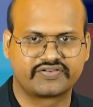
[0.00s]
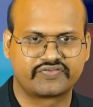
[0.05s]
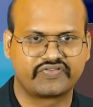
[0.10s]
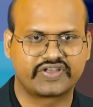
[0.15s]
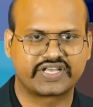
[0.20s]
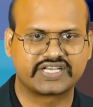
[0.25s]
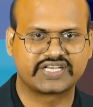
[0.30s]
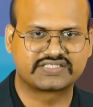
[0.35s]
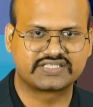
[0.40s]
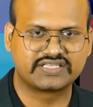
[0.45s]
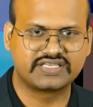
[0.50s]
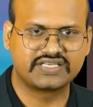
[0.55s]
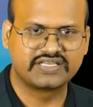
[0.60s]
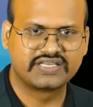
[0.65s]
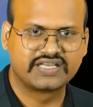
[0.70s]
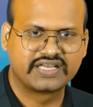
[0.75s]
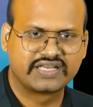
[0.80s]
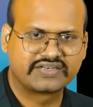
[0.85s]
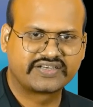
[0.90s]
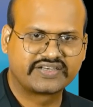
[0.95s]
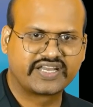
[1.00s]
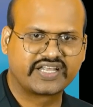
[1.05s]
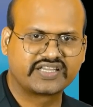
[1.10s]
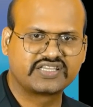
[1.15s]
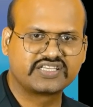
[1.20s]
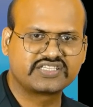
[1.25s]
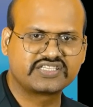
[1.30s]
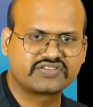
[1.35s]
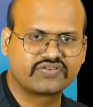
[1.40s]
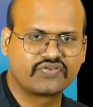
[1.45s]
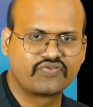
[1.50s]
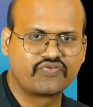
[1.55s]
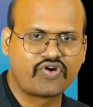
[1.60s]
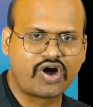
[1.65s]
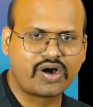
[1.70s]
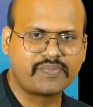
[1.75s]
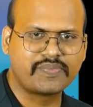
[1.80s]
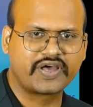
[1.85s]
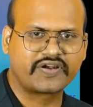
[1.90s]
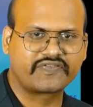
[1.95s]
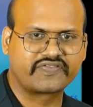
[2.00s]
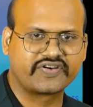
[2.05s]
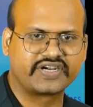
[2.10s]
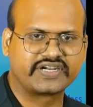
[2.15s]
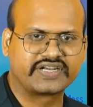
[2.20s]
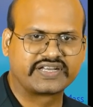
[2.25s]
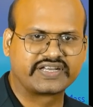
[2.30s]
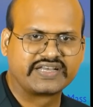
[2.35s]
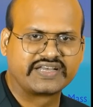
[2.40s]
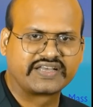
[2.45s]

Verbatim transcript: We can see that this warm air front